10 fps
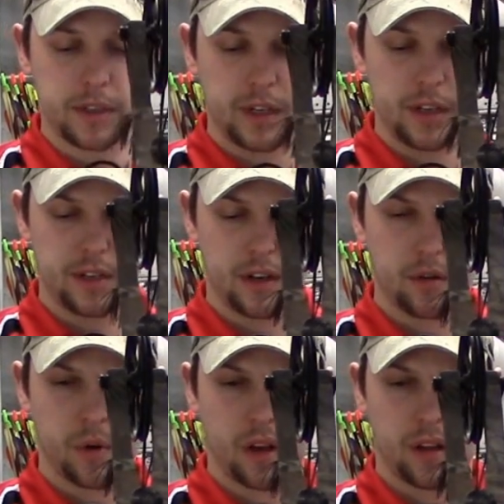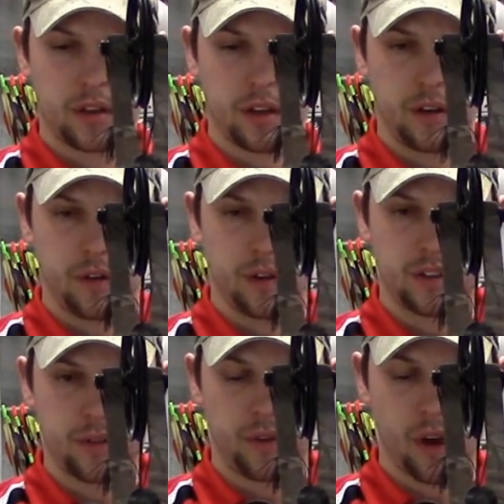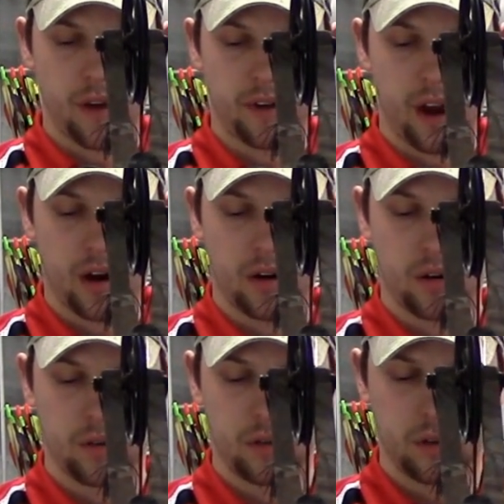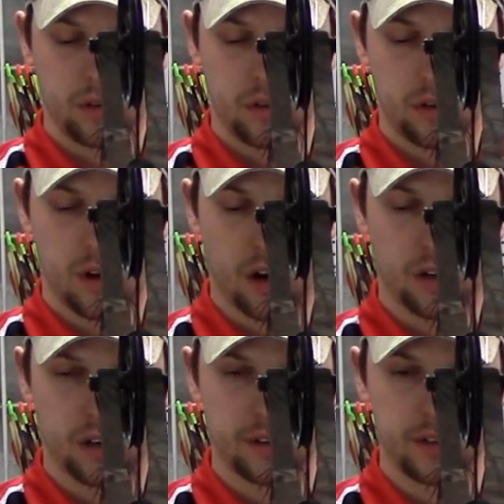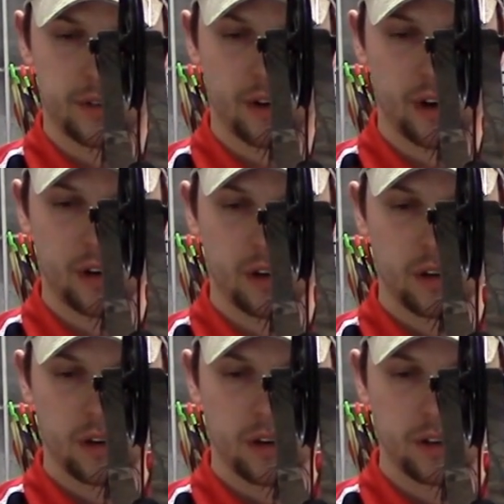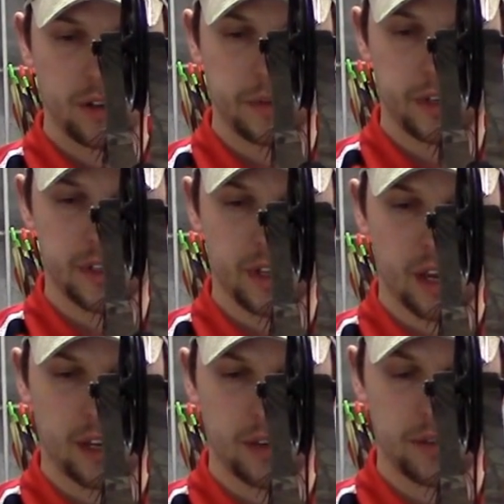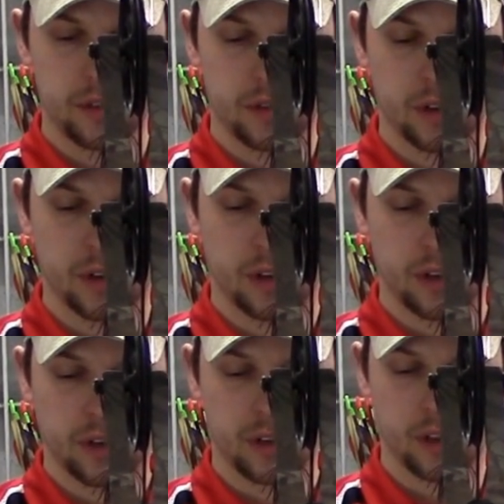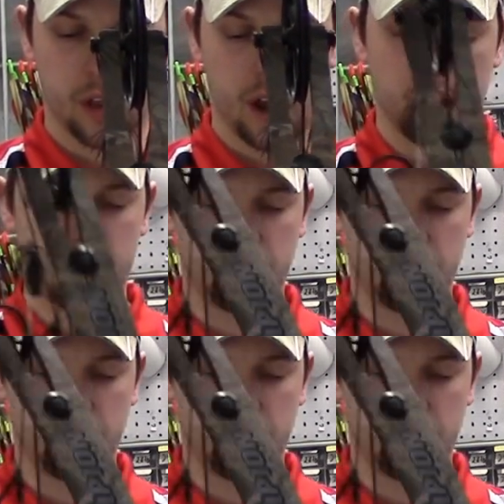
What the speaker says: it's easier to do this if you have an arrow knocked on the string, just because that gives you a line to